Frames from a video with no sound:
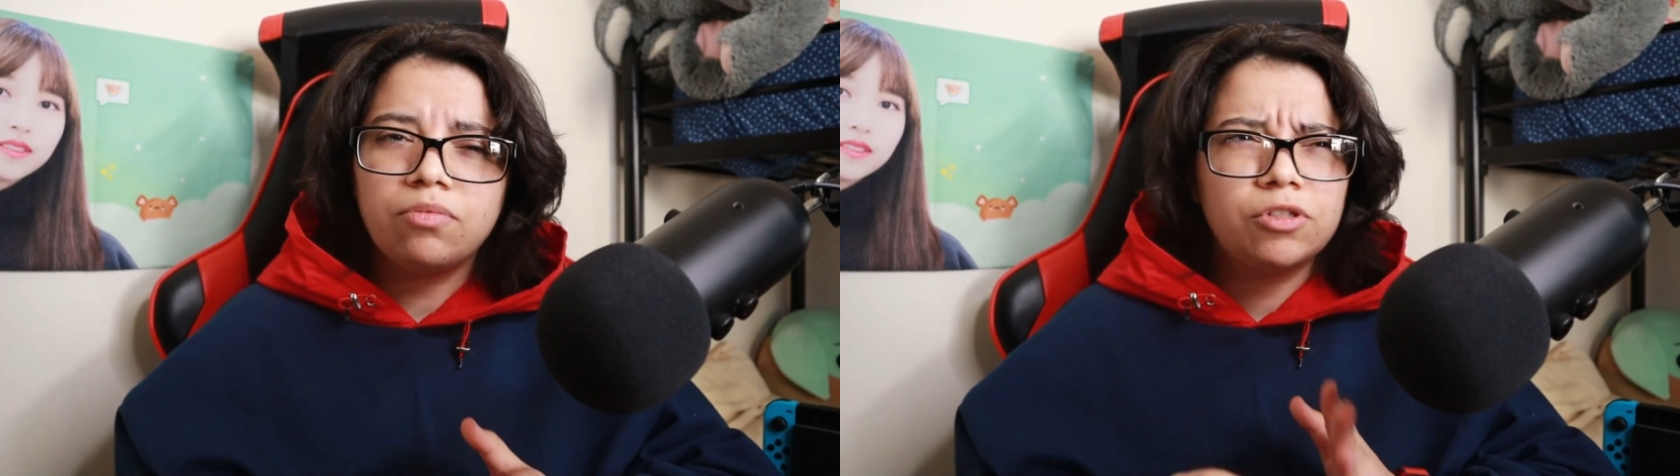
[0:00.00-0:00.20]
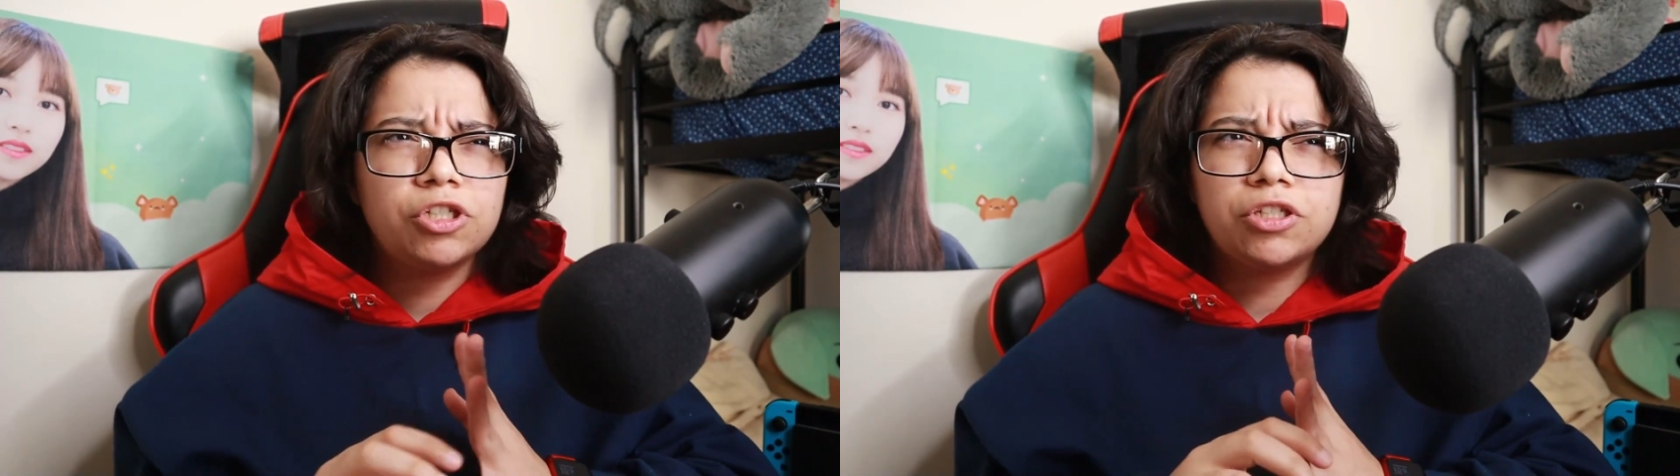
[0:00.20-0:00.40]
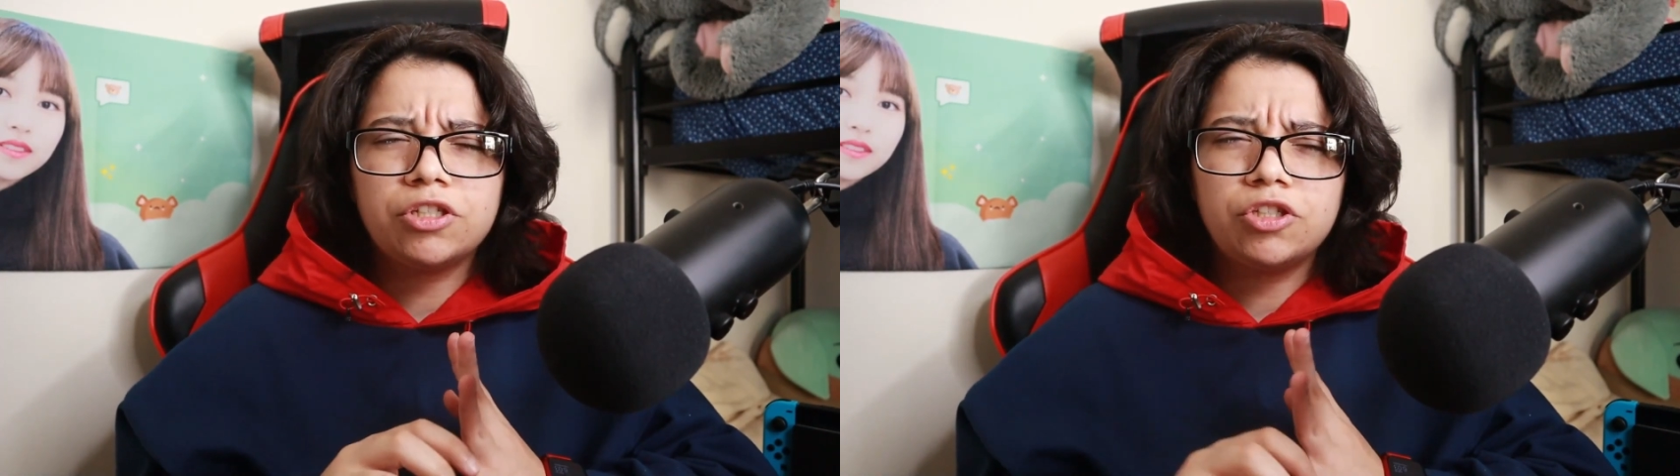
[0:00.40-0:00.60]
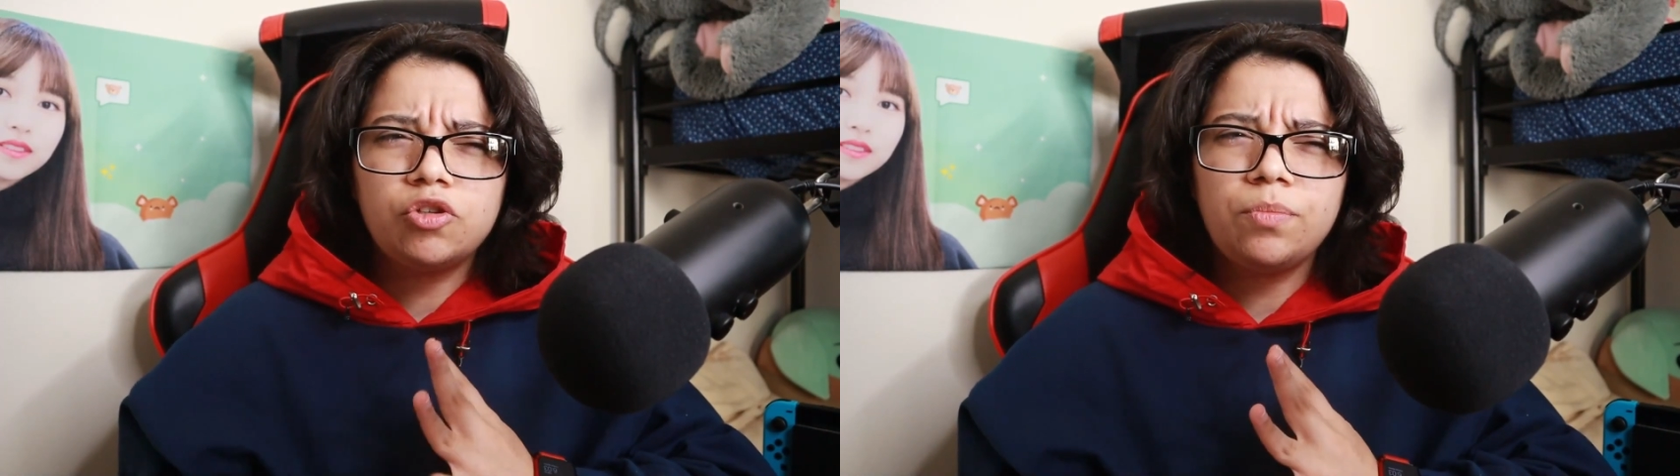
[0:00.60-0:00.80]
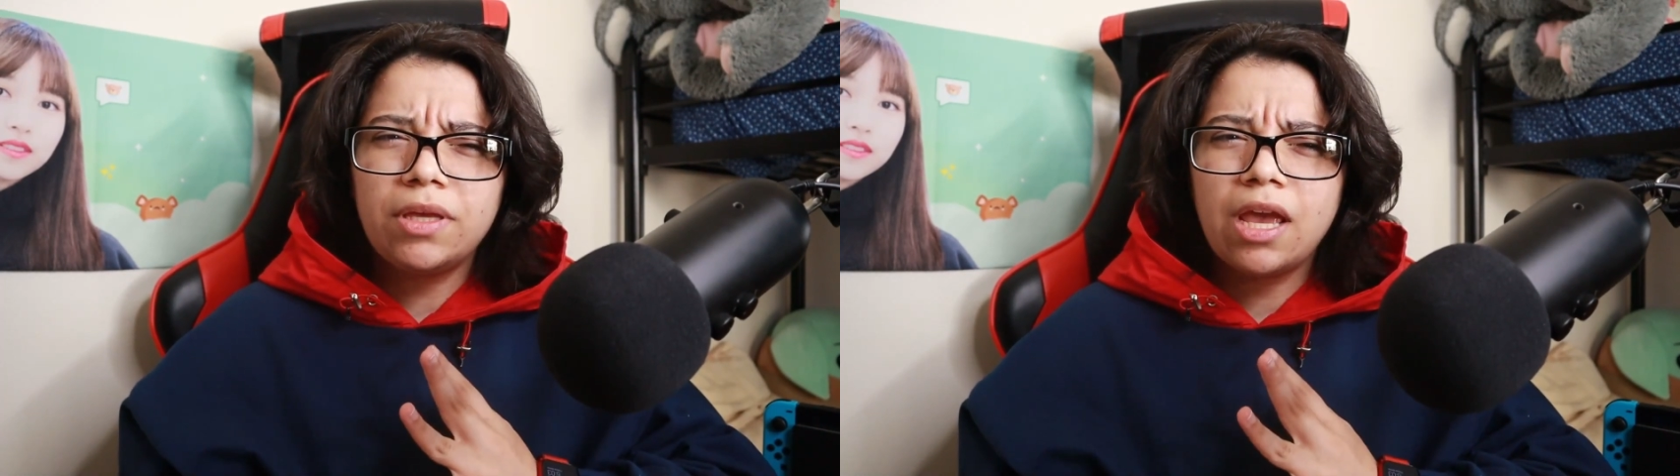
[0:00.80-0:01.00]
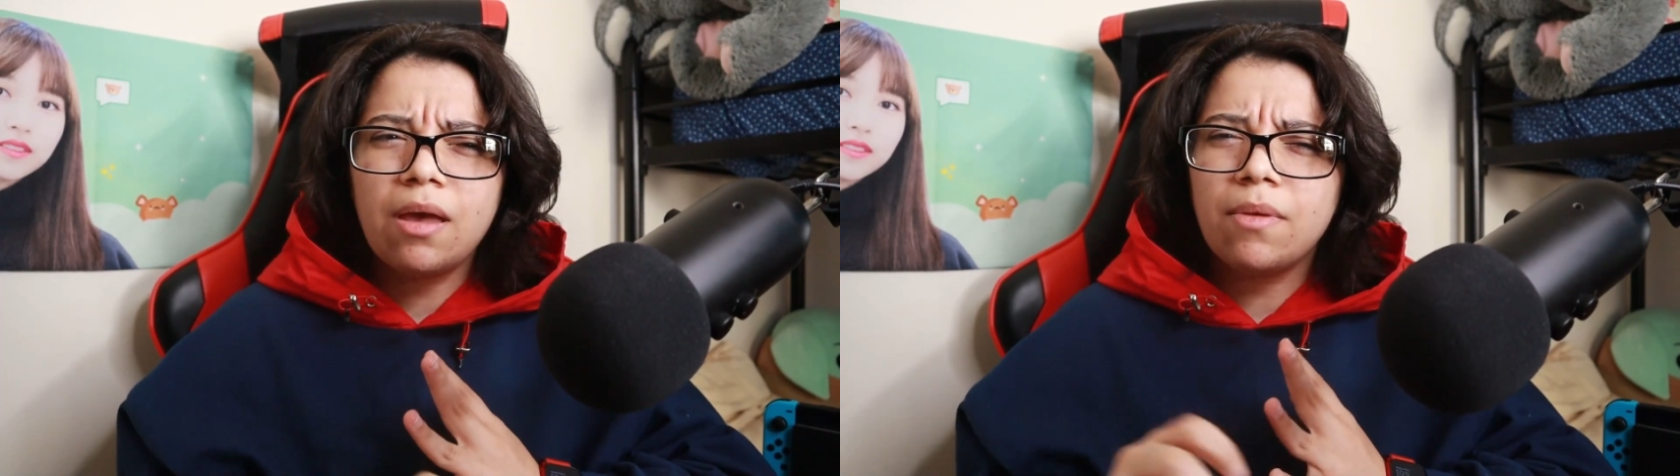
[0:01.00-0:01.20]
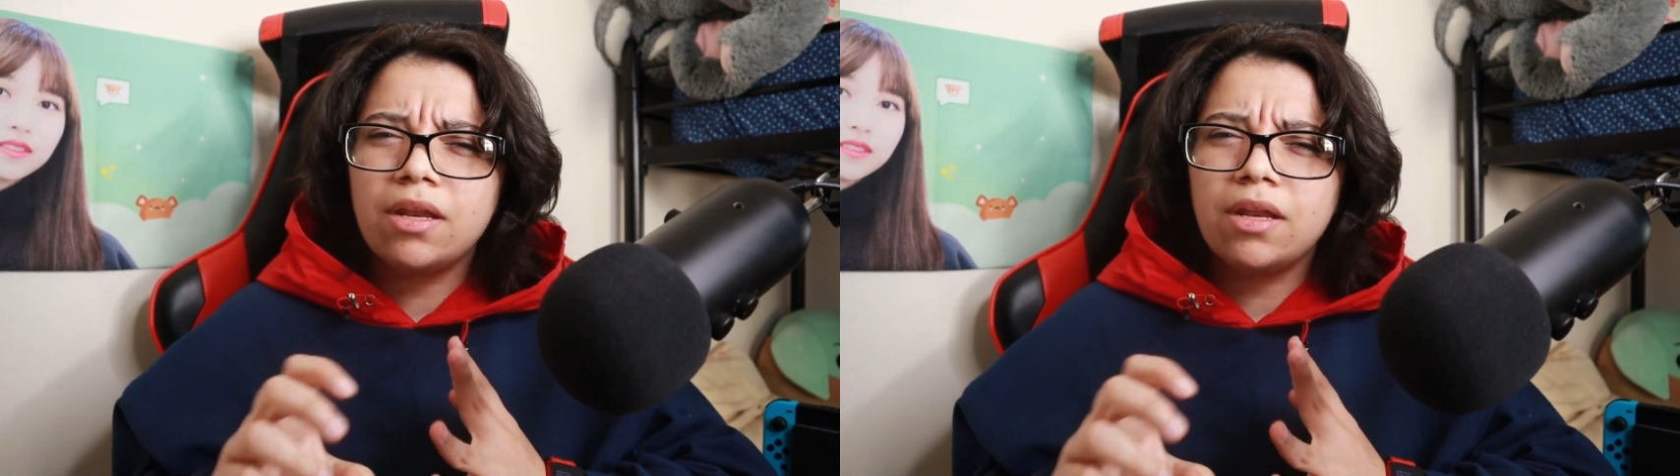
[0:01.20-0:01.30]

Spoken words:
which is 2 p.m.